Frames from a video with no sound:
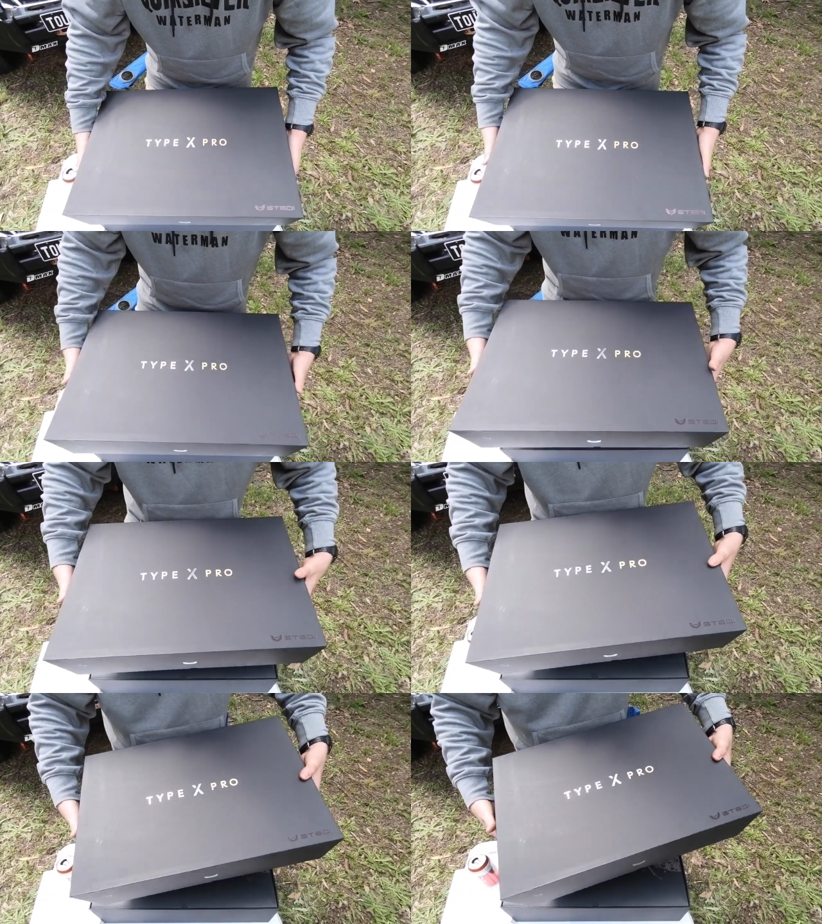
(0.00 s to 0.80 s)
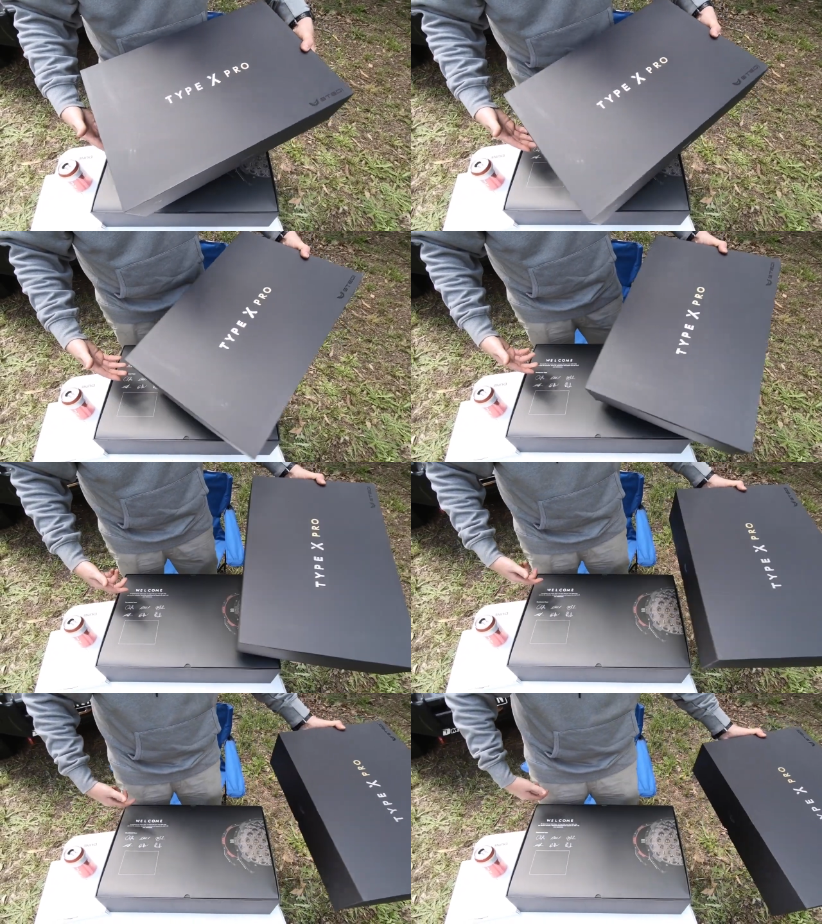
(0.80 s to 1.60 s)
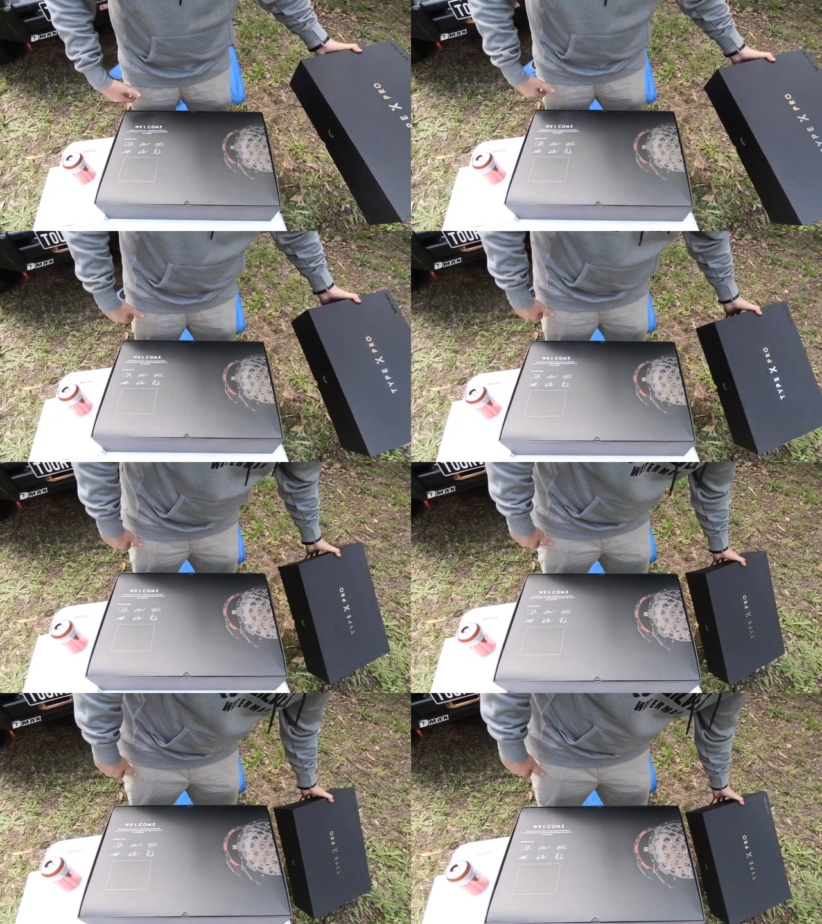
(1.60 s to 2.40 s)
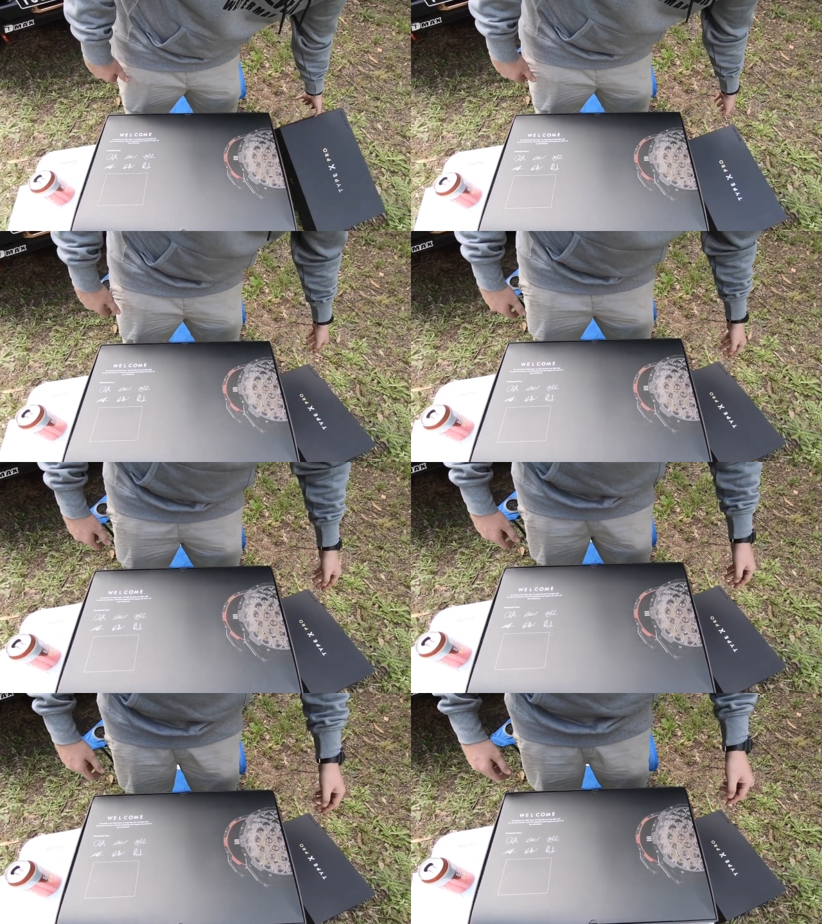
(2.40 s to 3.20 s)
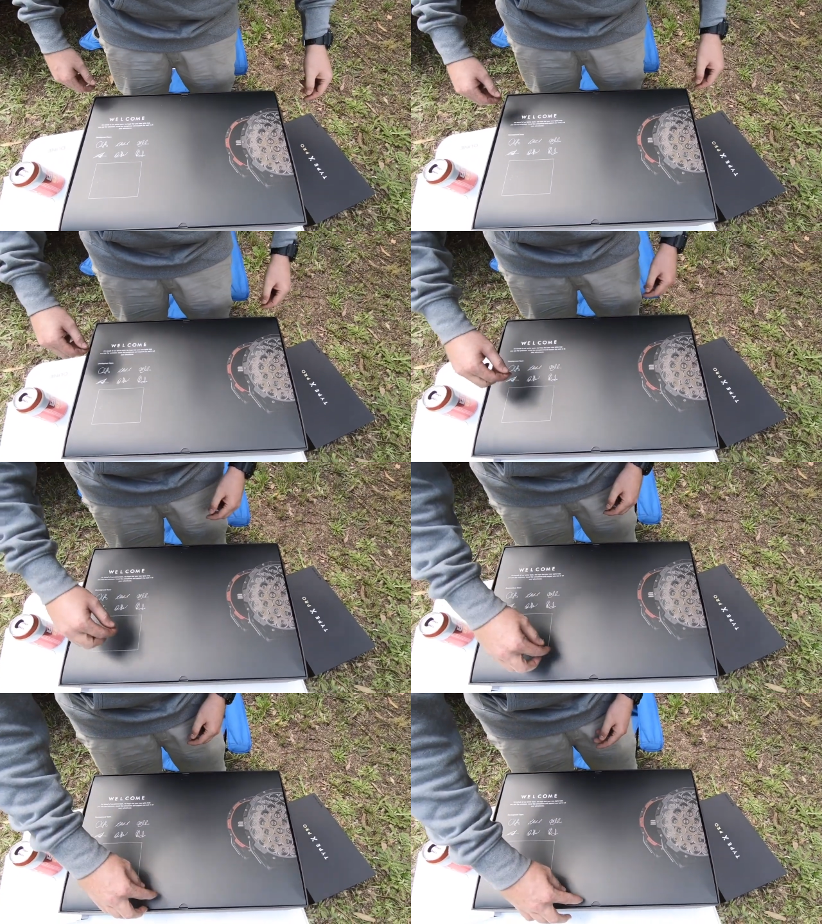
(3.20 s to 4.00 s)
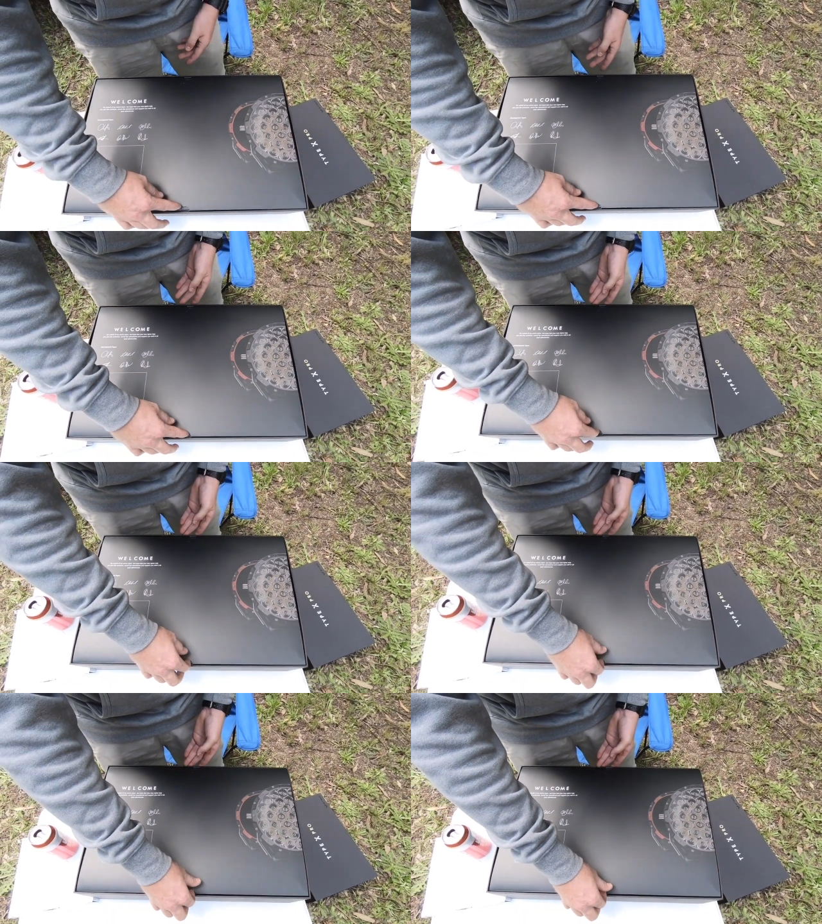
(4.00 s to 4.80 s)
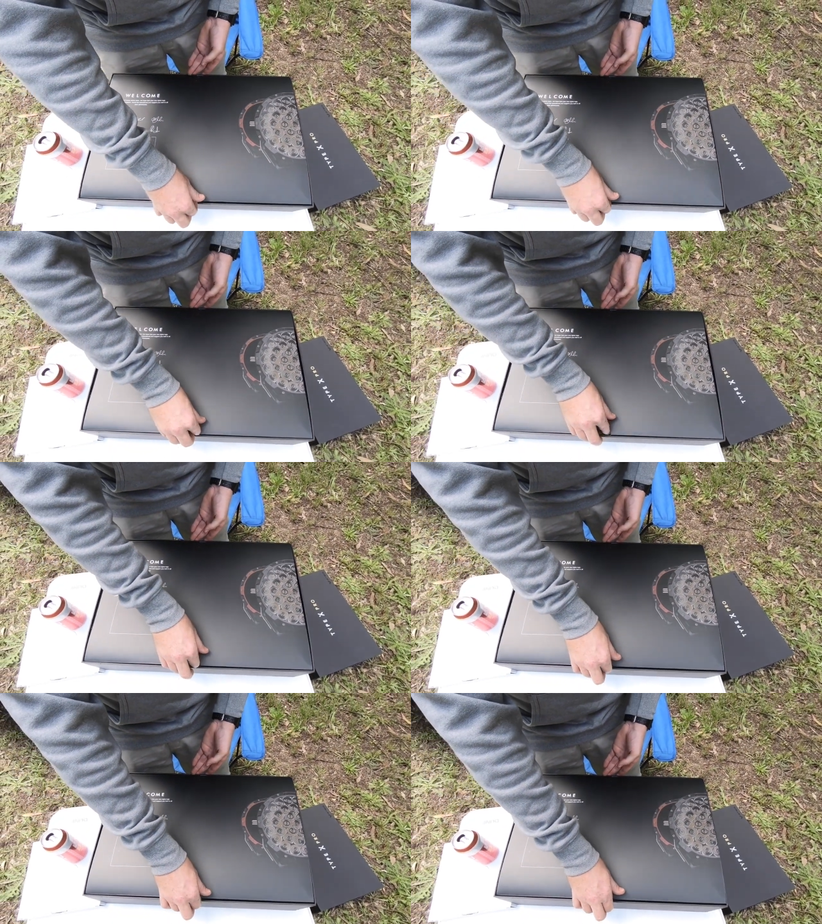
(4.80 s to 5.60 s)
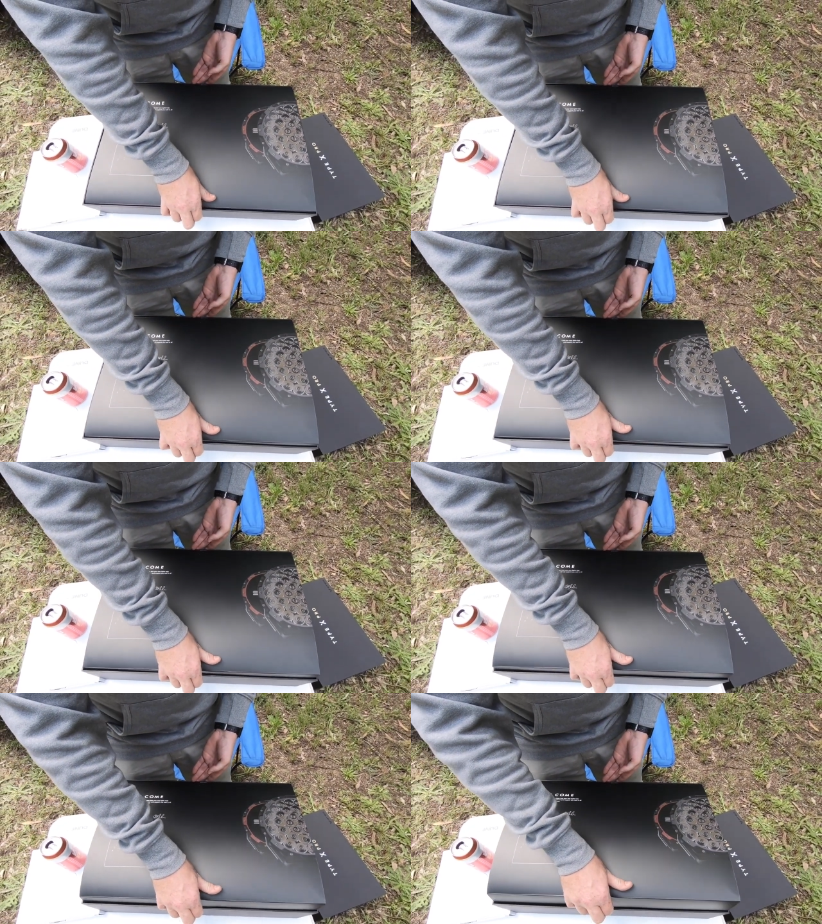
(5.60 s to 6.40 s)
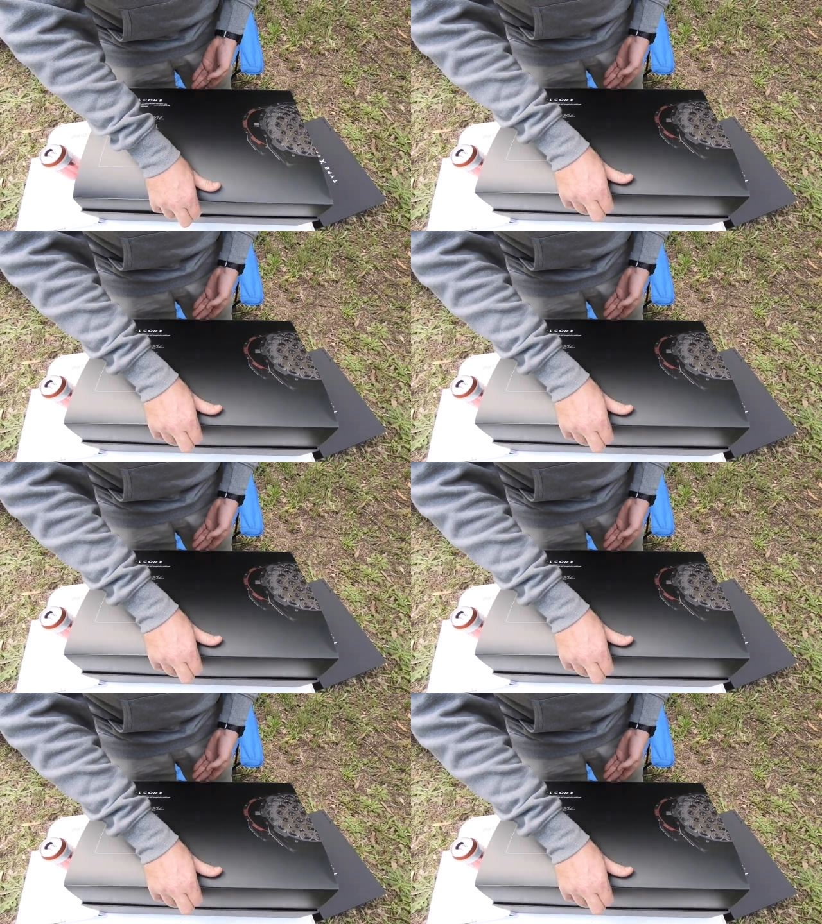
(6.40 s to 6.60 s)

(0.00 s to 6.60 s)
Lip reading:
No face is visible, so there are no lips to read.